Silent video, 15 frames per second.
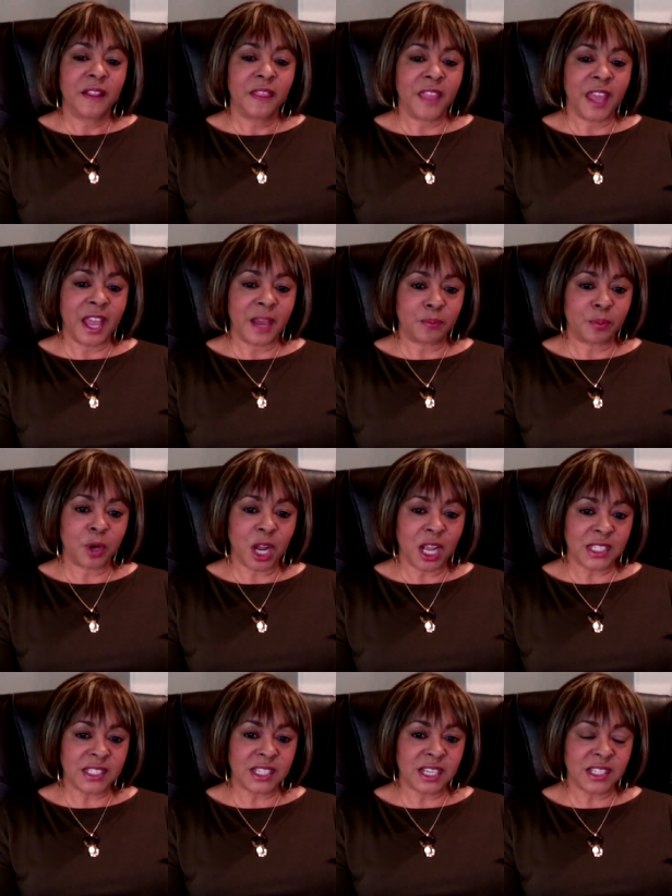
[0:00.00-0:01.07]
that
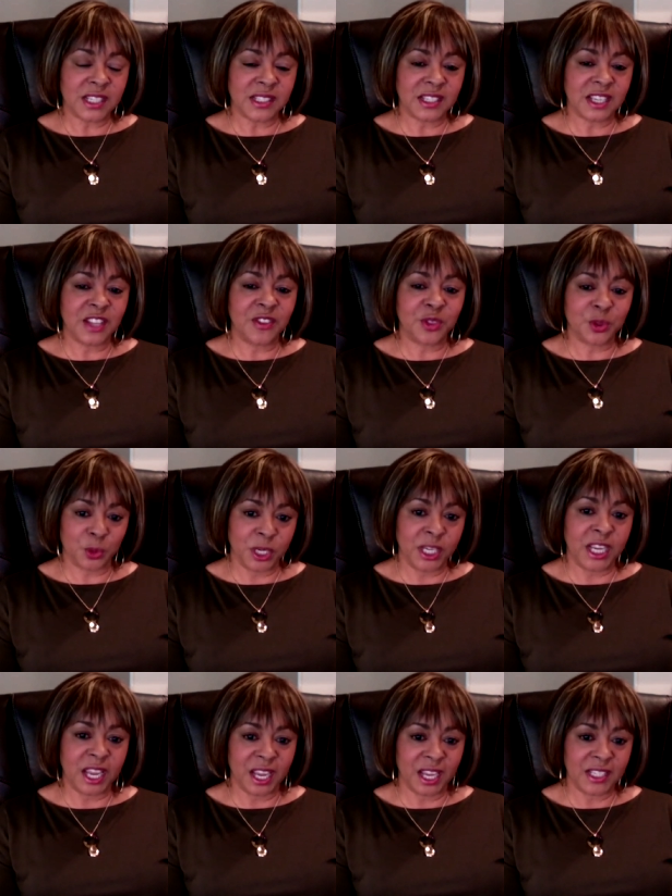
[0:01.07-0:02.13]
process in three
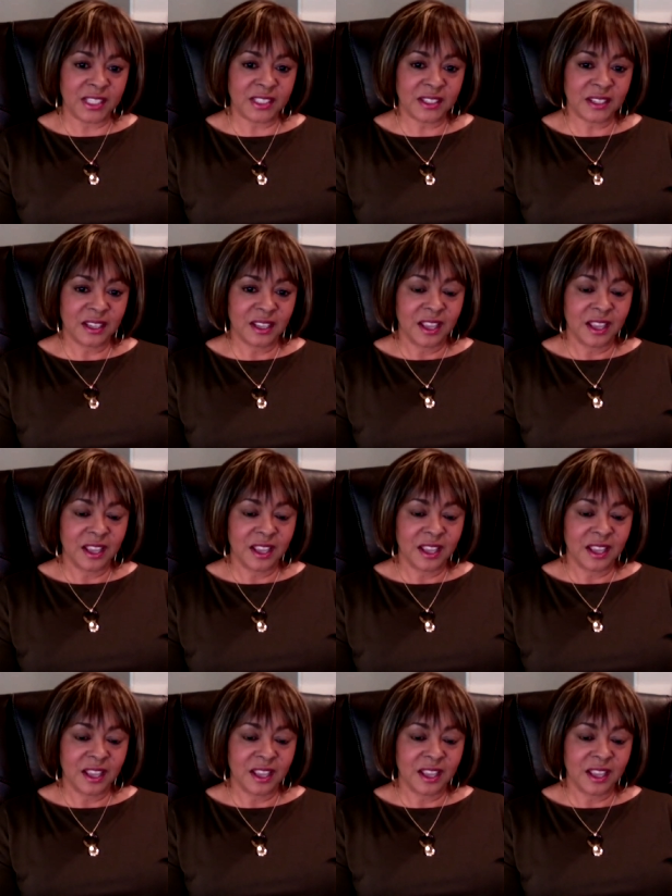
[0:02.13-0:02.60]
days.